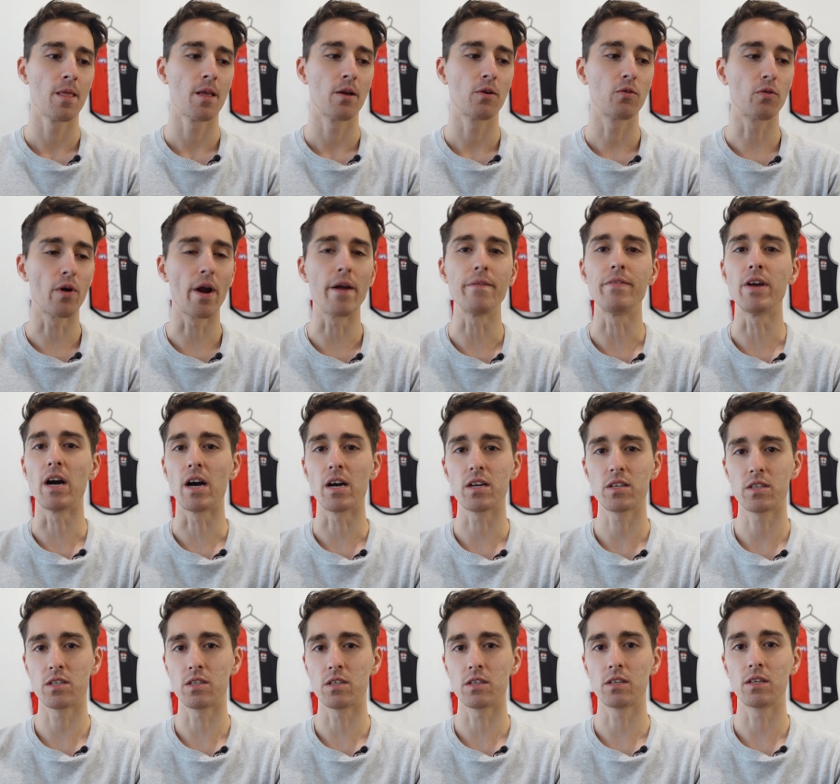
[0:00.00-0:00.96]

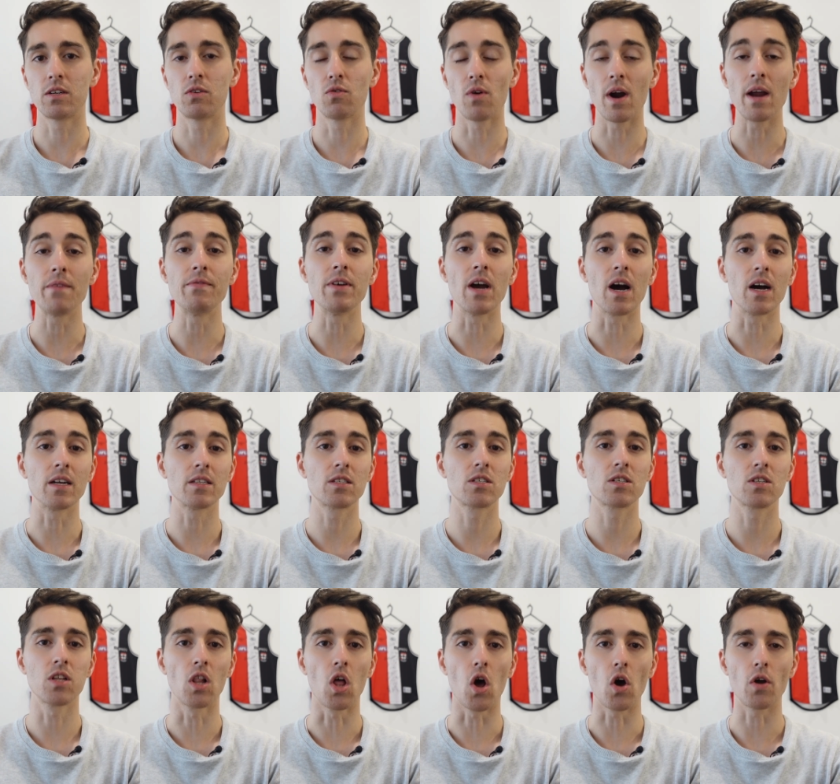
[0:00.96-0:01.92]
graveyard, graveyard
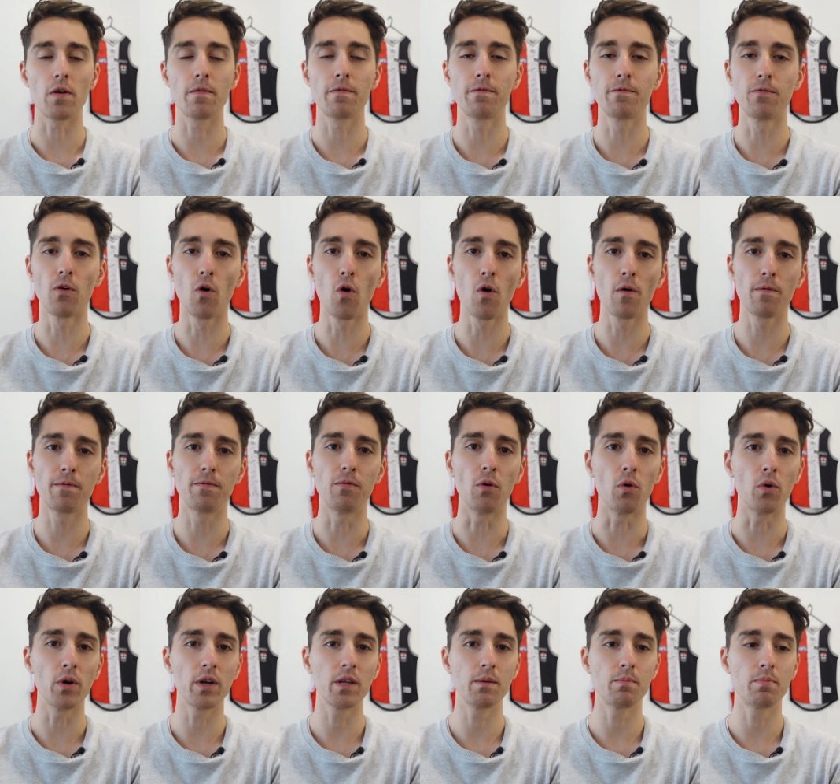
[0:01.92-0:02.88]
slot,
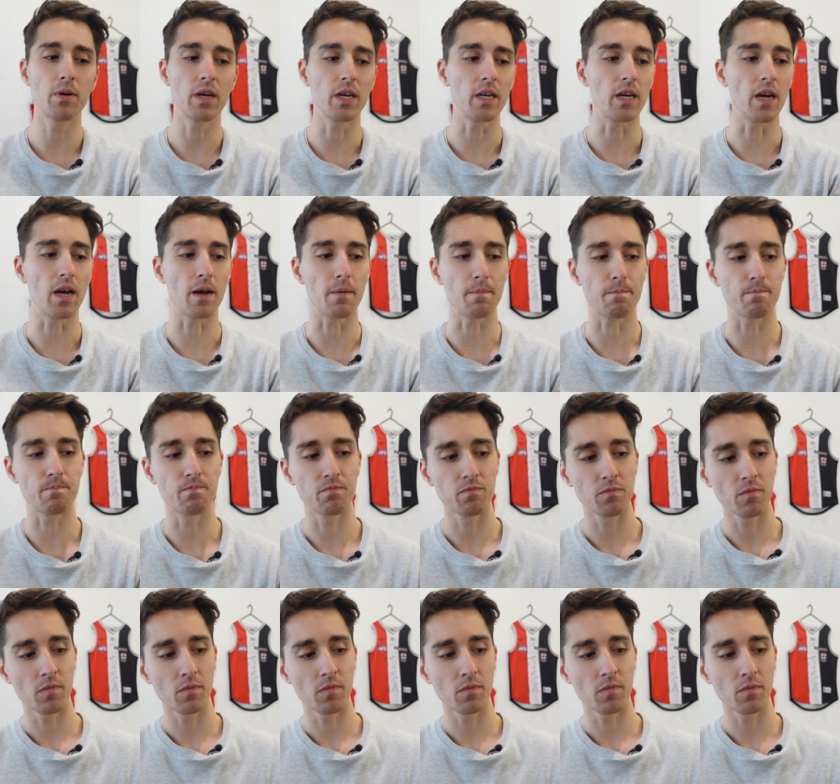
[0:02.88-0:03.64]
4.40 p.m.